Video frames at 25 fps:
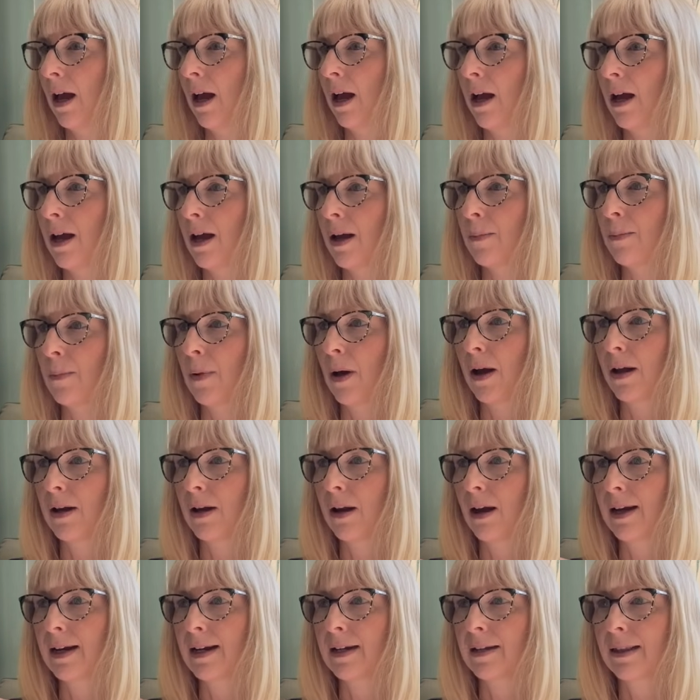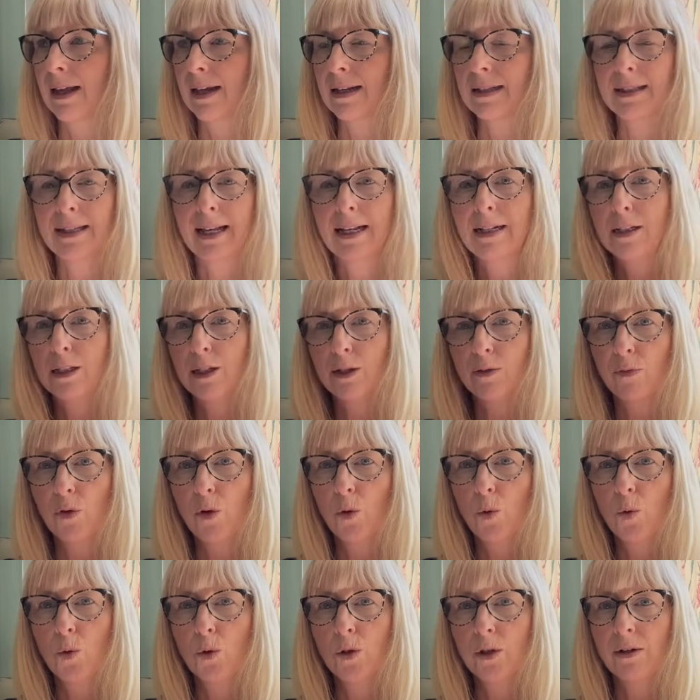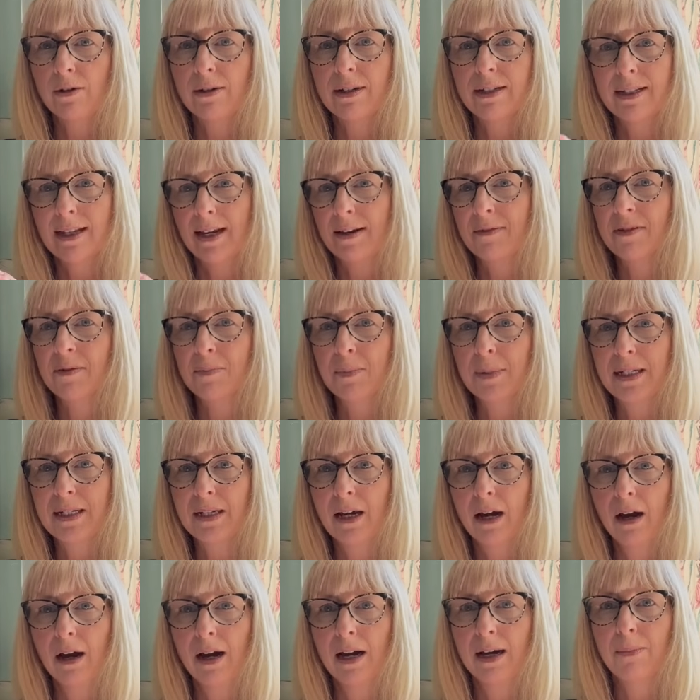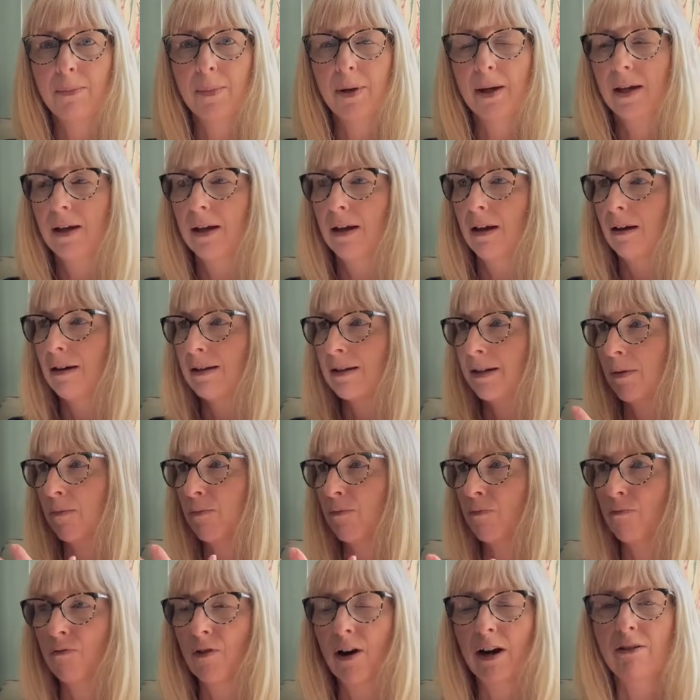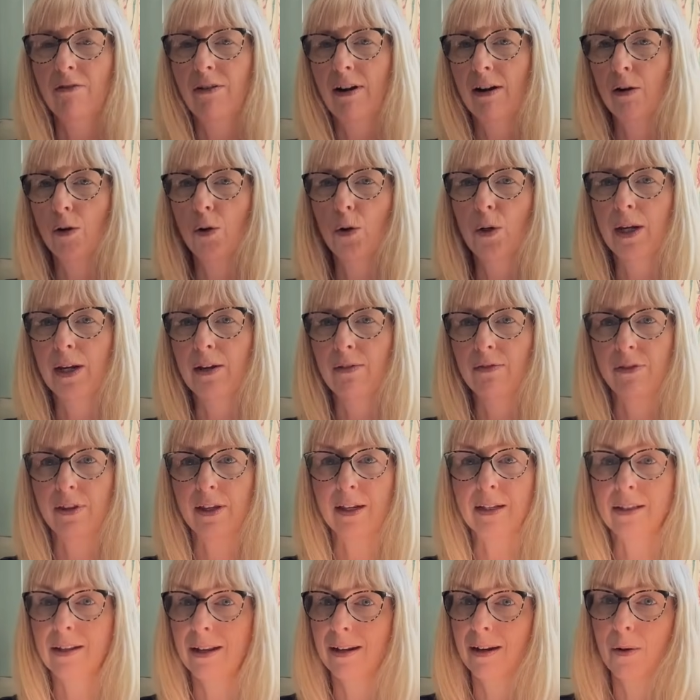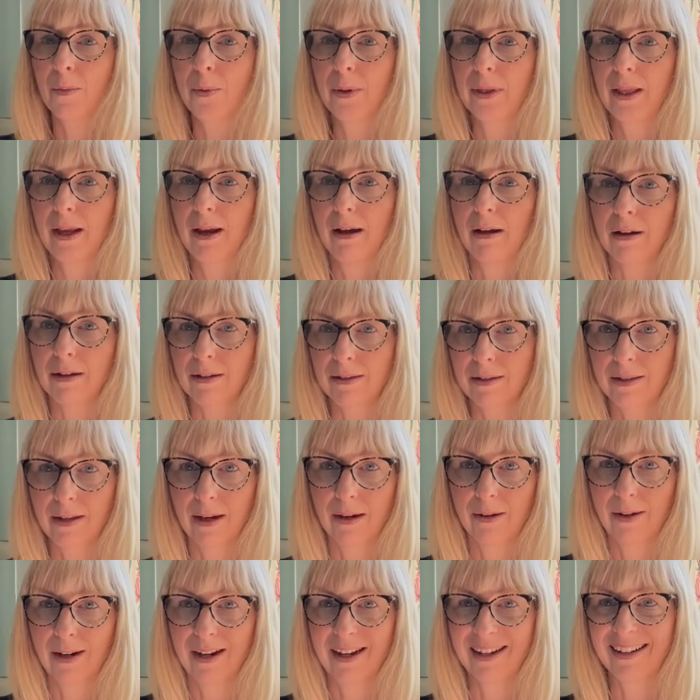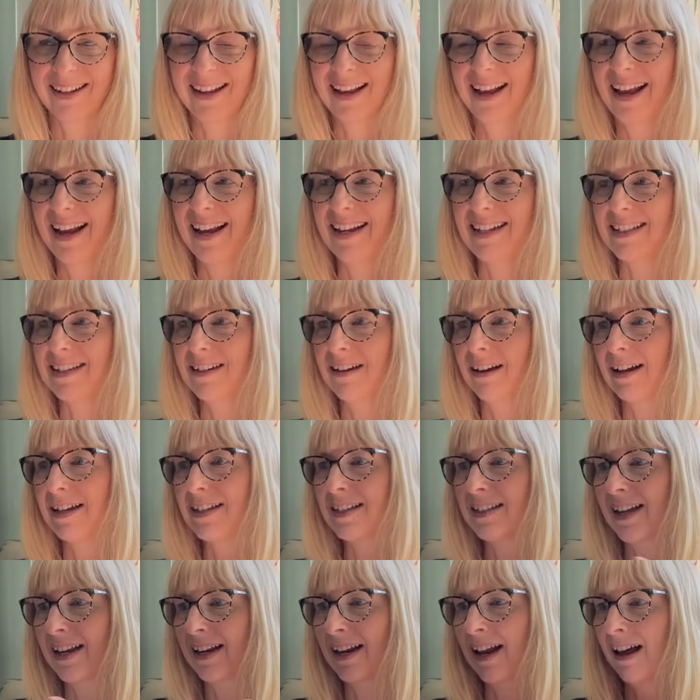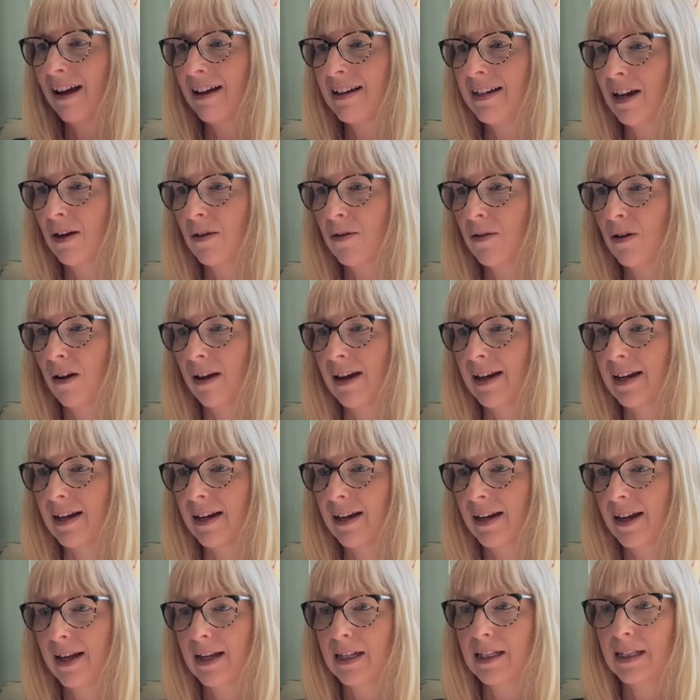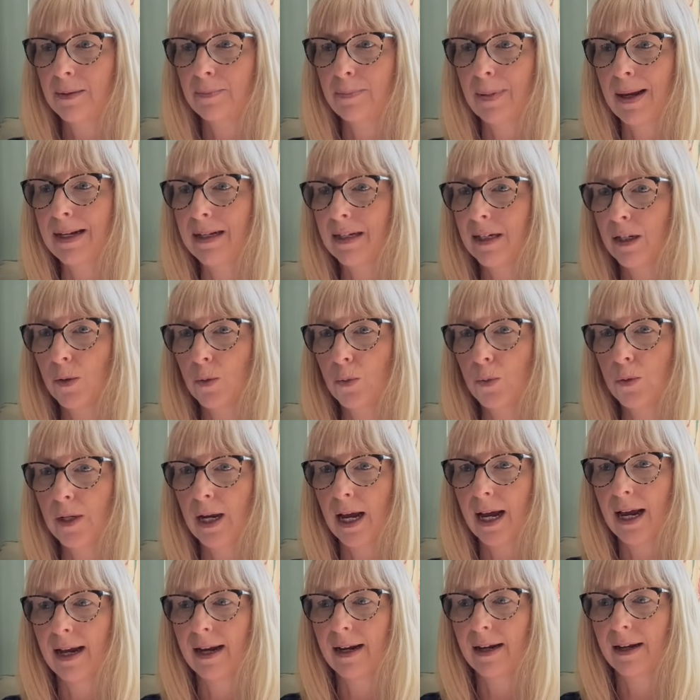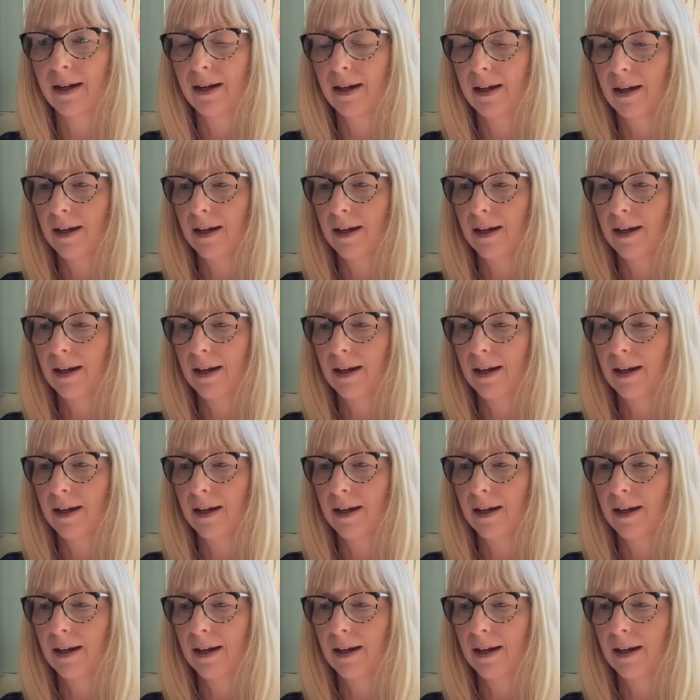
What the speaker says: I like that sense of order. It saves me time. I don't run around looking for things. I know where they are, so it's nice. And I don't like spending all day